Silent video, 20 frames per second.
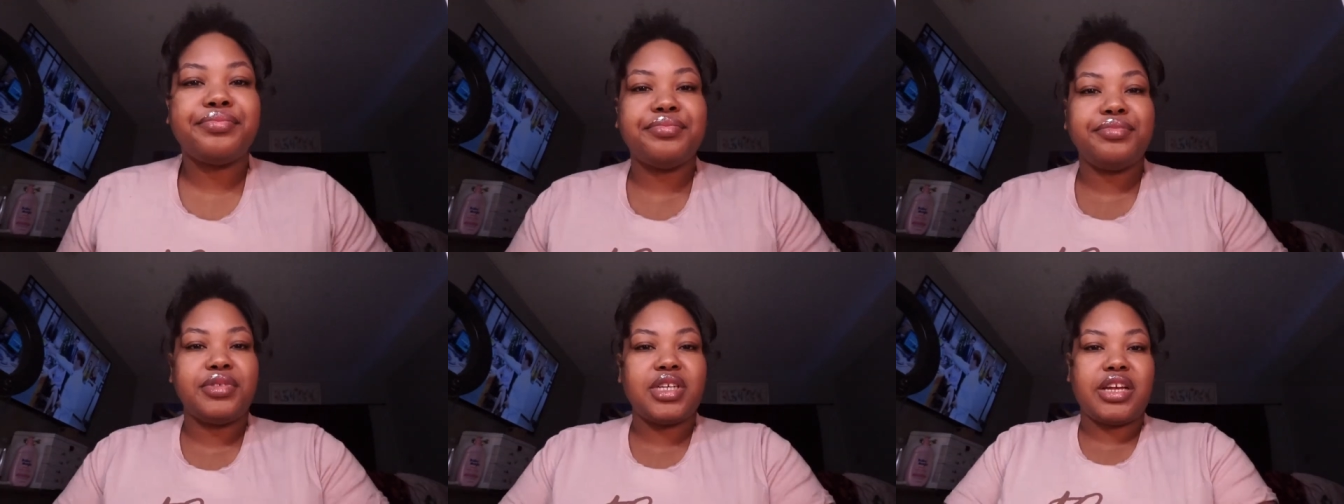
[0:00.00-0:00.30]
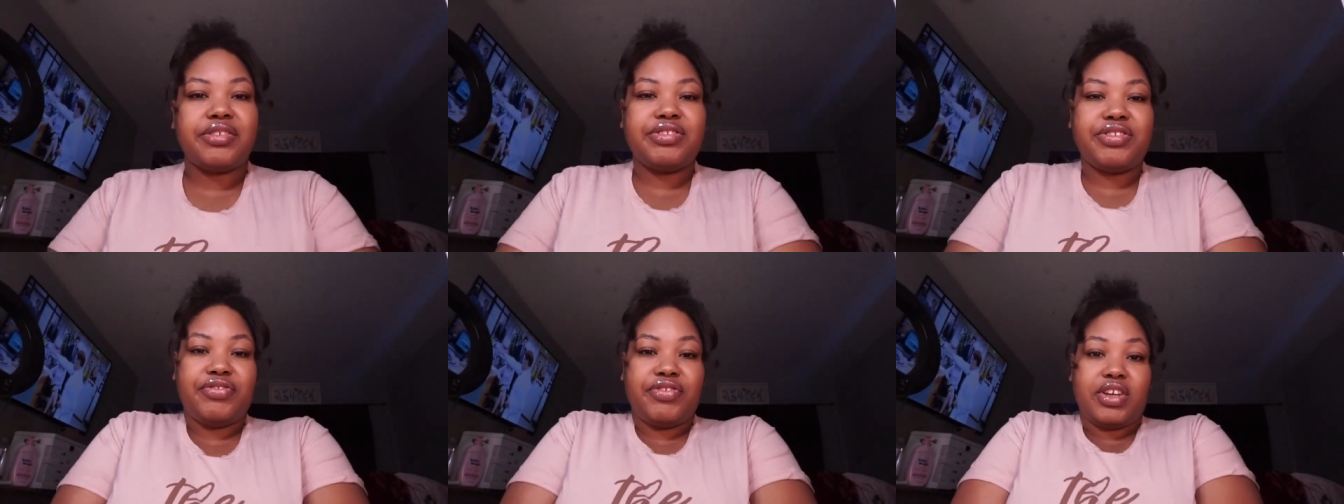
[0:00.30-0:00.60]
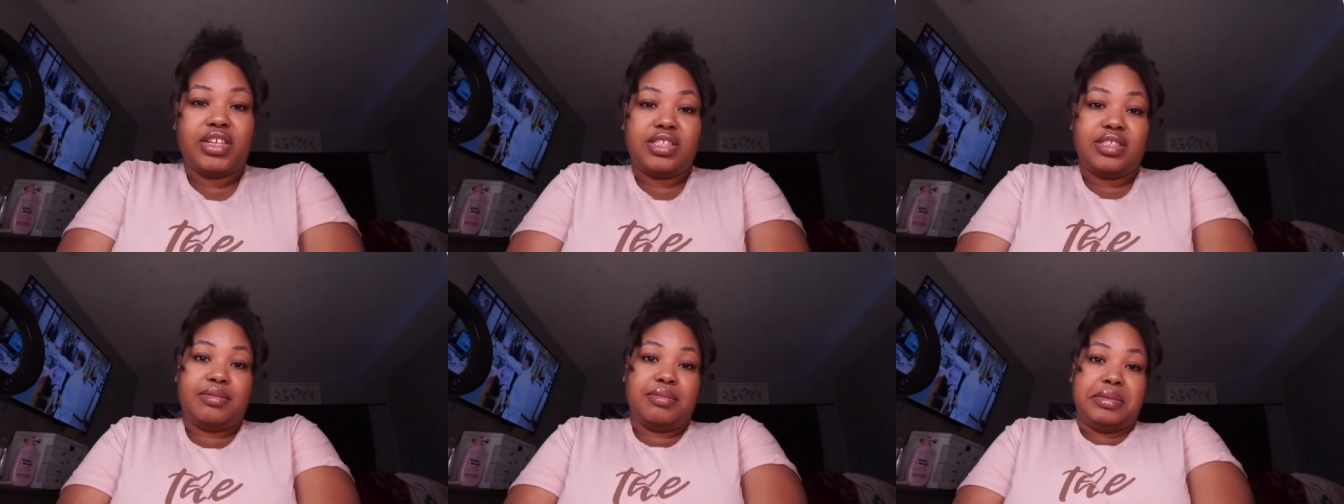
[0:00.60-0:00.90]
I'm gonna have to
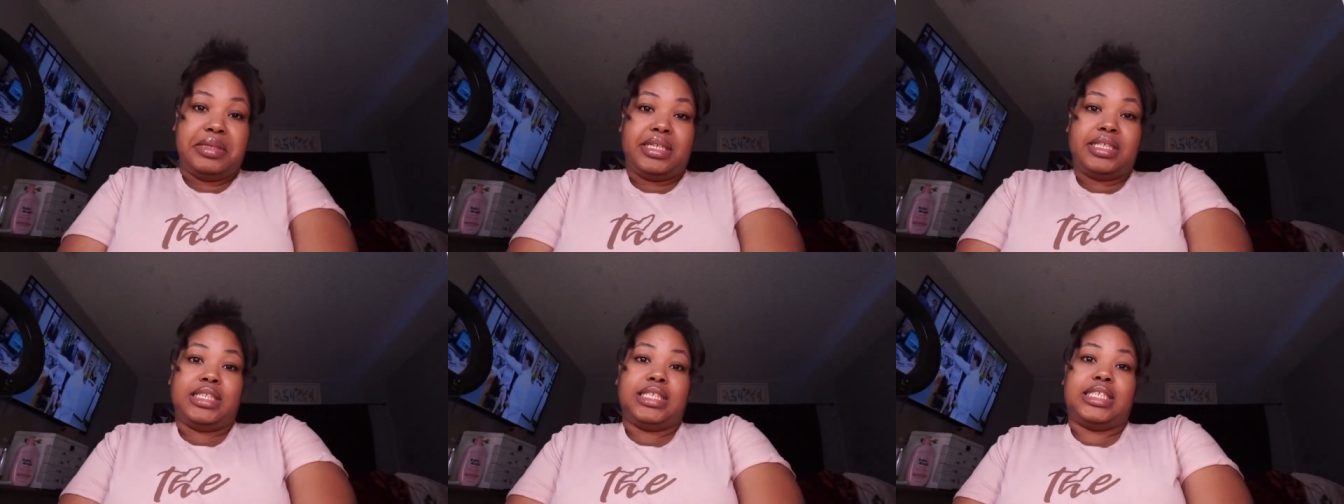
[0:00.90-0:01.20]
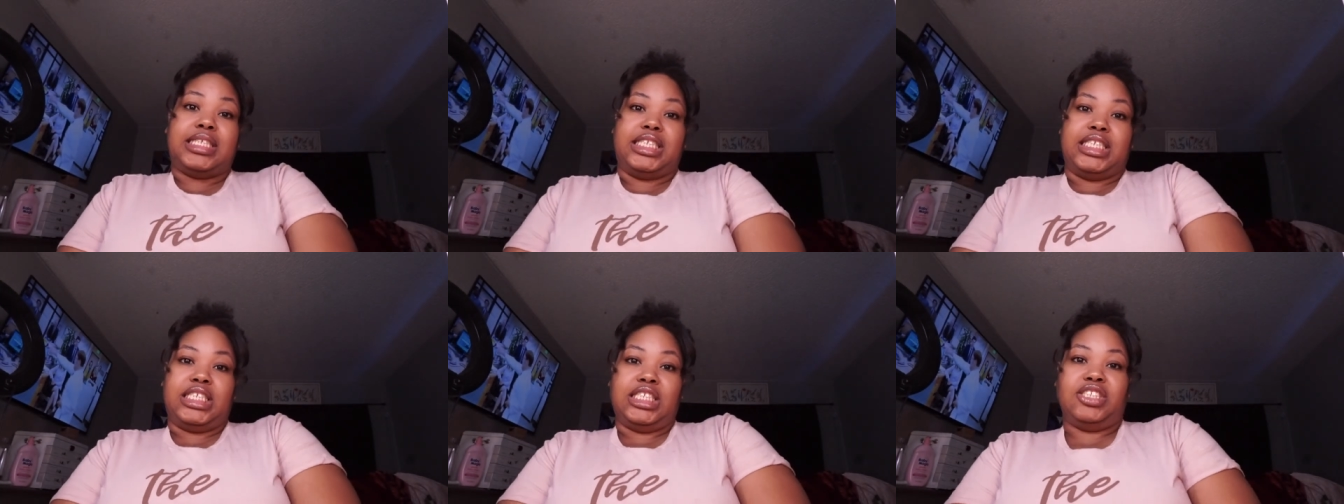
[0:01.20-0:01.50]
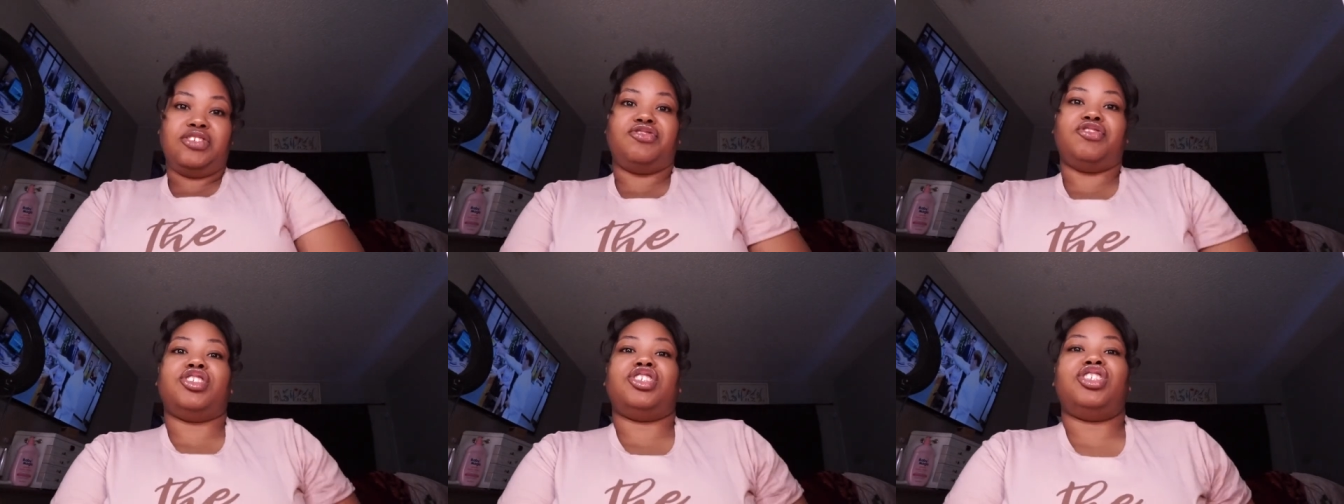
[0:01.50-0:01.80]
find something to
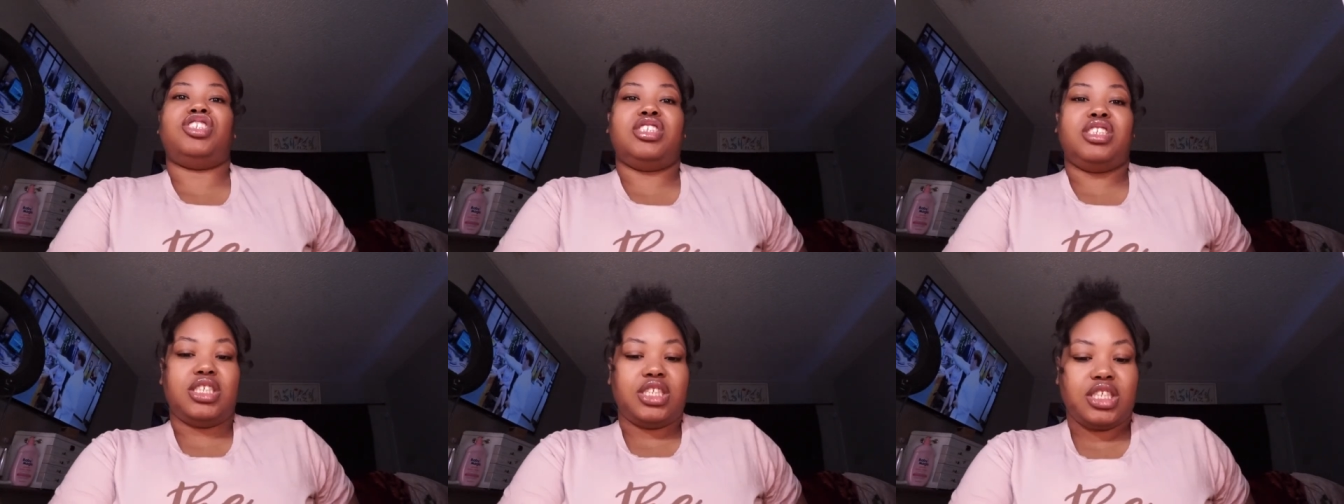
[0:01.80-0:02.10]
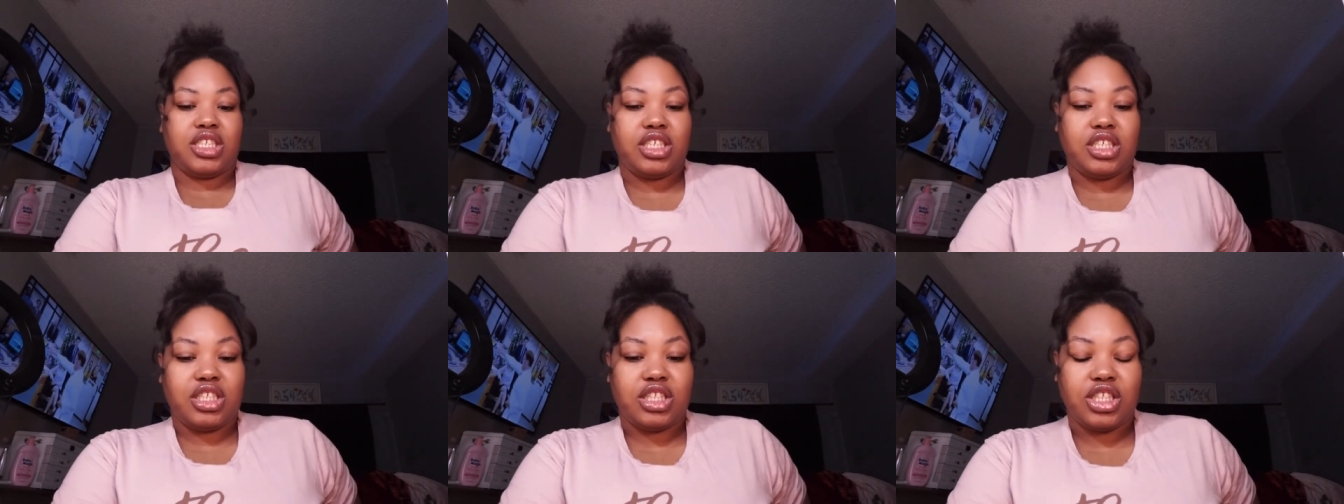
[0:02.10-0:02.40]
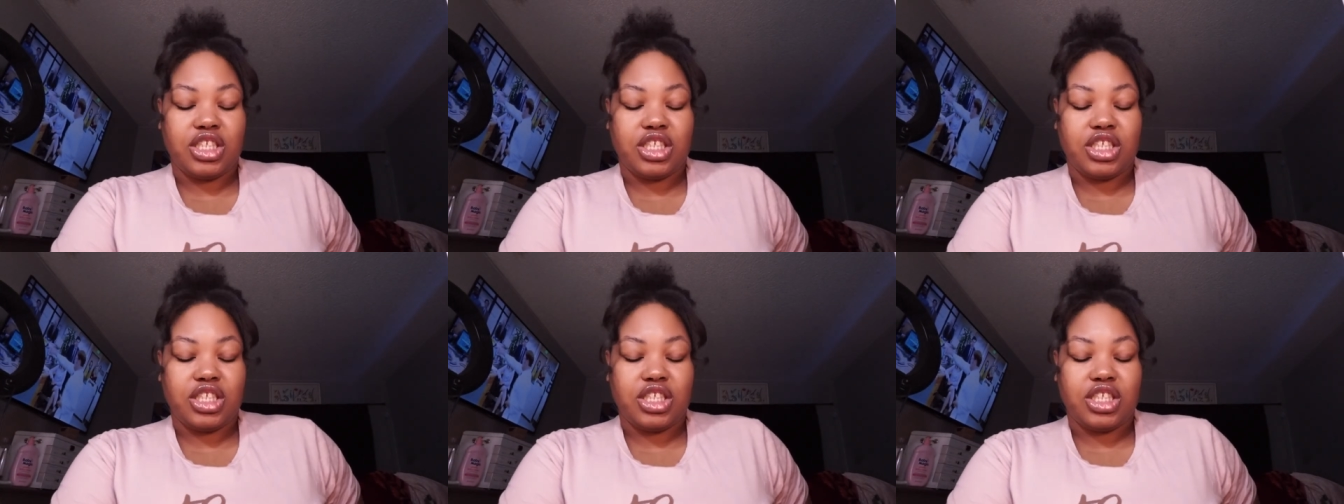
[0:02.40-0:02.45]
eat for tonight,